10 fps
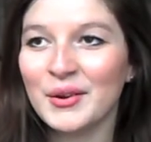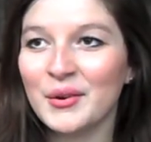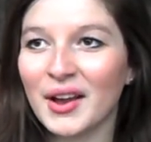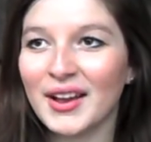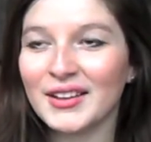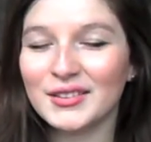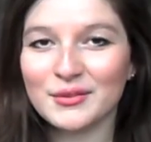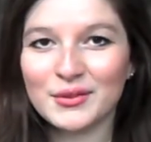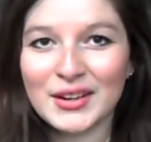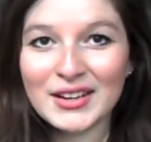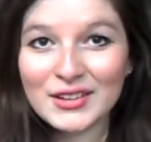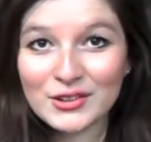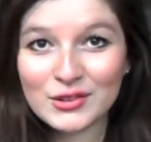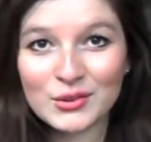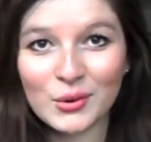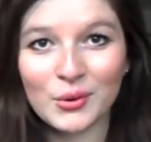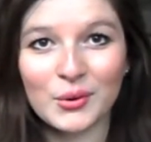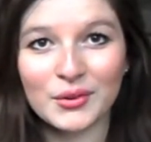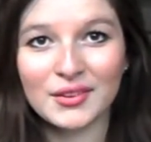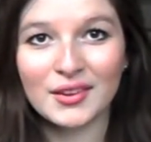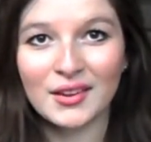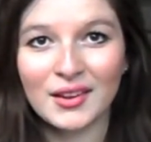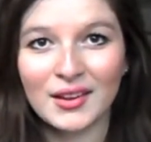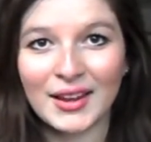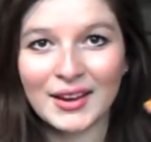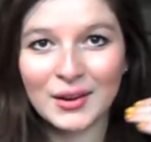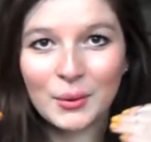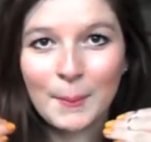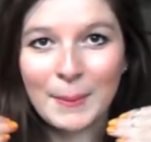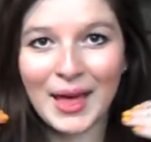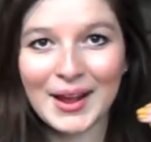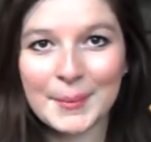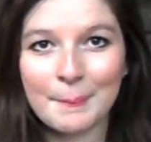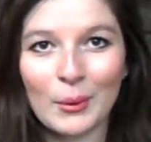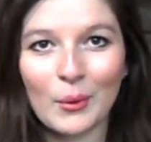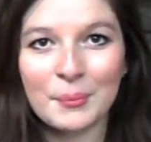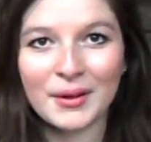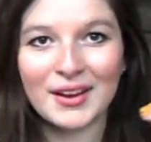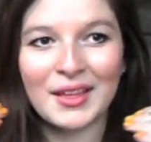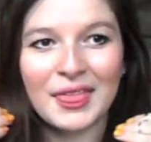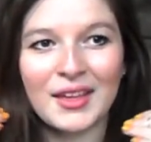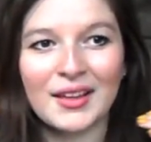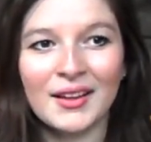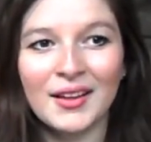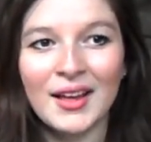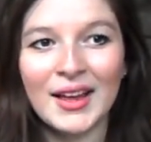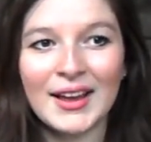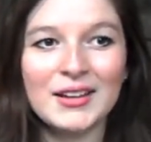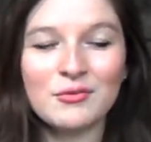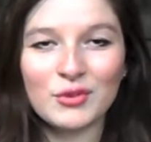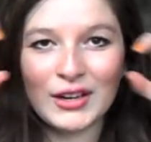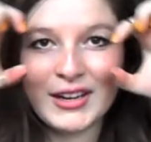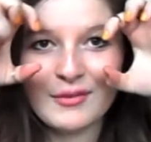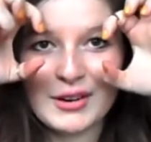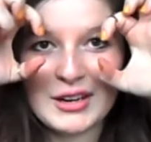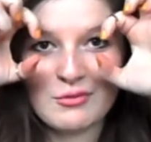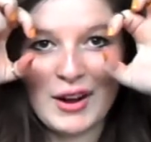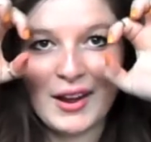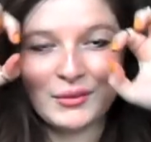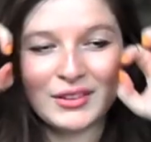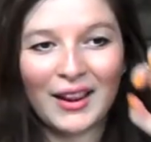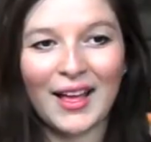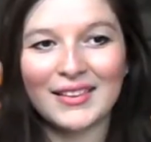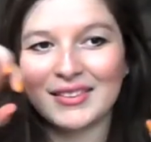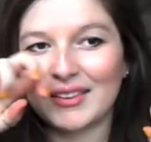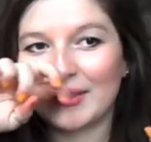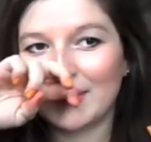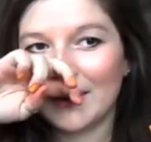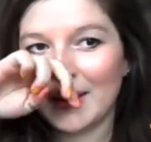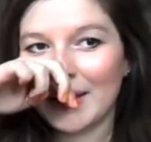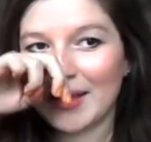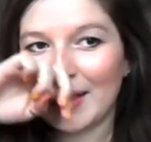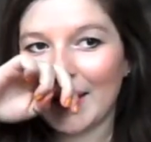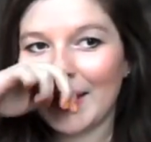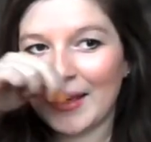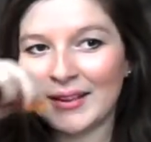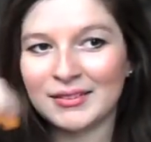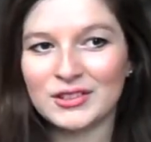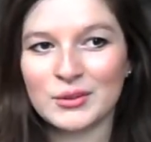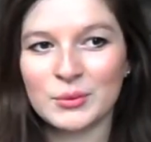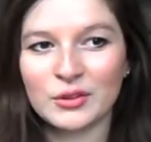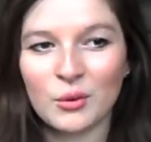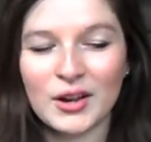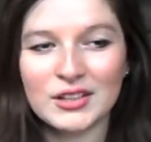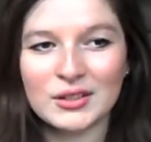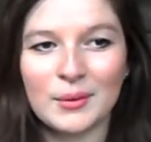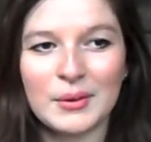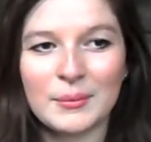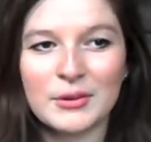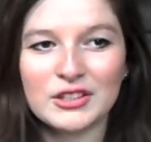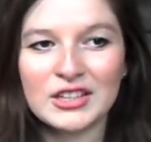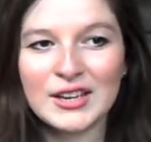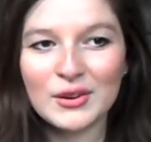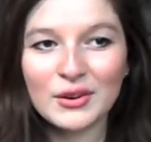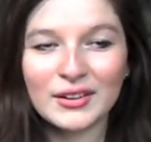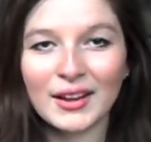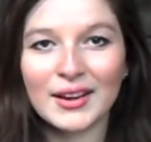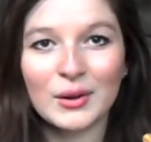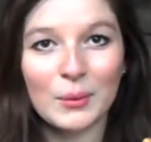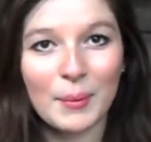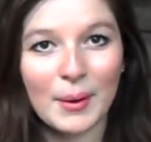who had really short, like a little black bob kind of thing, and really, really round glasses, and she was quite chubby, but she looked like a little